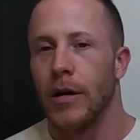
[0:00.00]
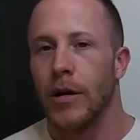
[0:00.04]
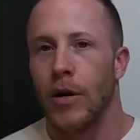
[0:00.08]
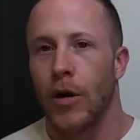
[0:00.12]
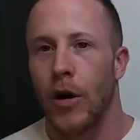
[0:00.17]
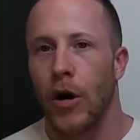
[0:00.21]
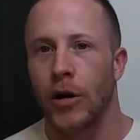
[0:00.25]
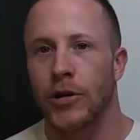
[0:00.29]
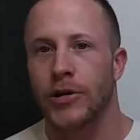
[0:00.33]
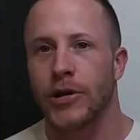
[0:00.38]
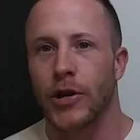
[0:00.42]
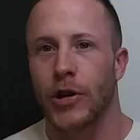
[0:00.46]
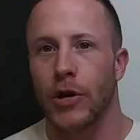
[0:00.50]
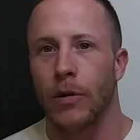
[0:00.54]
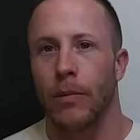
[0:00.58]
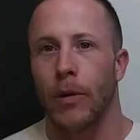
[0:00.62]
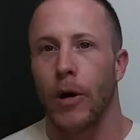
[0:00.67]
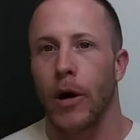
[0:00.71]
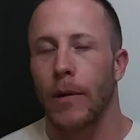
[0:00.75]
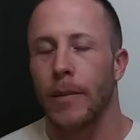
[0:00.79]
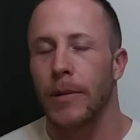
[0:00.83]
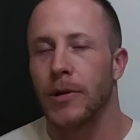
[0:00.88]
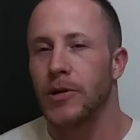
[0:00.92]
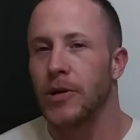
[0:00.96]
Also, your
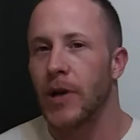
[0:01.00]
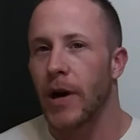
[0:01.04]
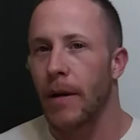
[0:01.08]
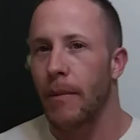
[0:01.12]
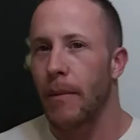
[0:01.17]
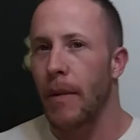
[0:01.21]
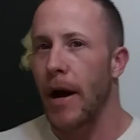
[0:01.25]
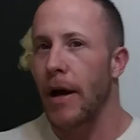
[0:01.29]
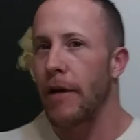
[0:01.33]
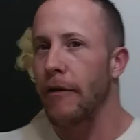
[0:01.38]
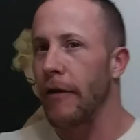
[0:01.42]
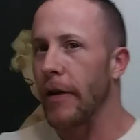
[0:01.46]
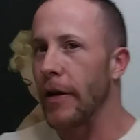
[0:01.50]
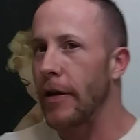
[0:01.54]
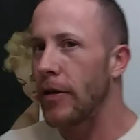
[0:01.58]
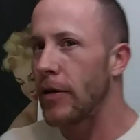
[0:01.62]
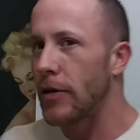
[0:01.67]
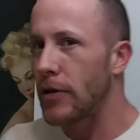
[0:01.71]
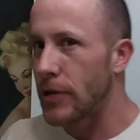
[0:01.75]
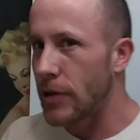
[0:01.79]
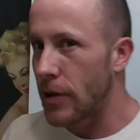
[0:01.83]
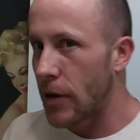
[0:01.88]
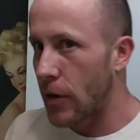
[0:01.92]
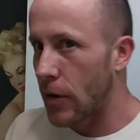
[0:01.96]
barber's not a mind reader.
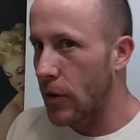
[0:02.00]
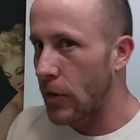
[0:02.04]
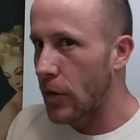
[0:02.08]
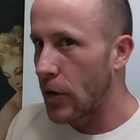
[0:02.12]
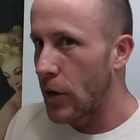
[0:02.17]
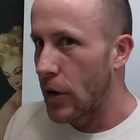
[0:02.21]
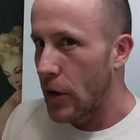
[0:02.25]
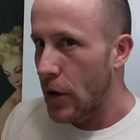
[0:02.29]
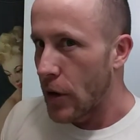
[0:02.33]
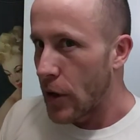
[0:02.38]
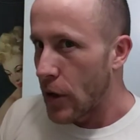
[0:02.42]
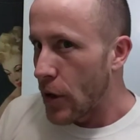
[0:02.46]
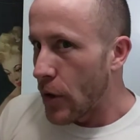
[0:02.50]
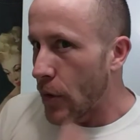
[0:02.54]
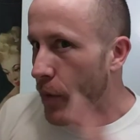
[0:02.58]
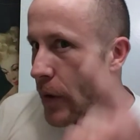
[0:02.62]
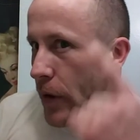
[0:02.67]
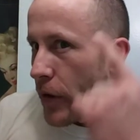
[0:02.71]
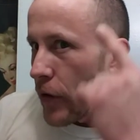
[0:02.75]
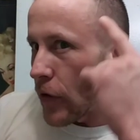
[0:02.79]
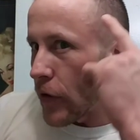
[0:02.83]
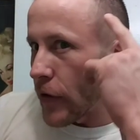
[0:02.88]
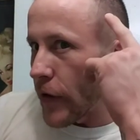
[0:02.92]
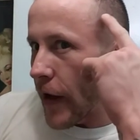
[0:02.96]
So
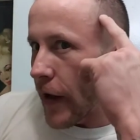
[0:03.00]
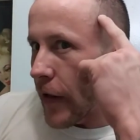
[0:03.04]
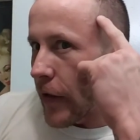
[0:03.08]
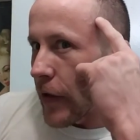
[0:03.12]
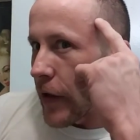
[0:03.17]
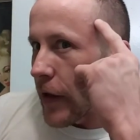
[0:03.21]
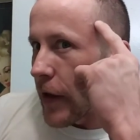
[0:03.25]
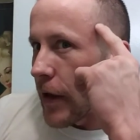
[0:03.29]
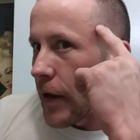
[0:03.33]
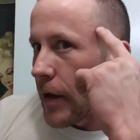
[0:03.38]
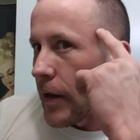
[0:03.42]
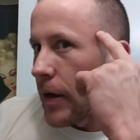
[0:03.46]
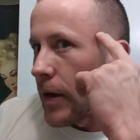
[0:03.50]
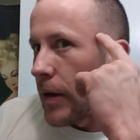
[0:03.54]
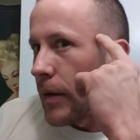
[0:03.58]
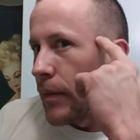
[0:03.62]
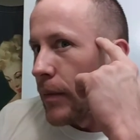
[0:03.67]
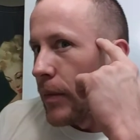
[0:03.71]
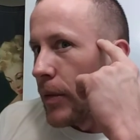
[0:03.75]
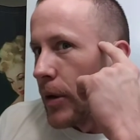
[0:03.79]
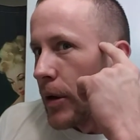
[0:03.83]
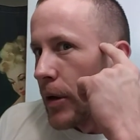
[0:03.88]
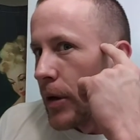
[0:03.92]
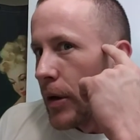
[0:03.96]
when you're telling
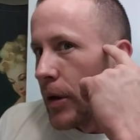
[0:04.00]
him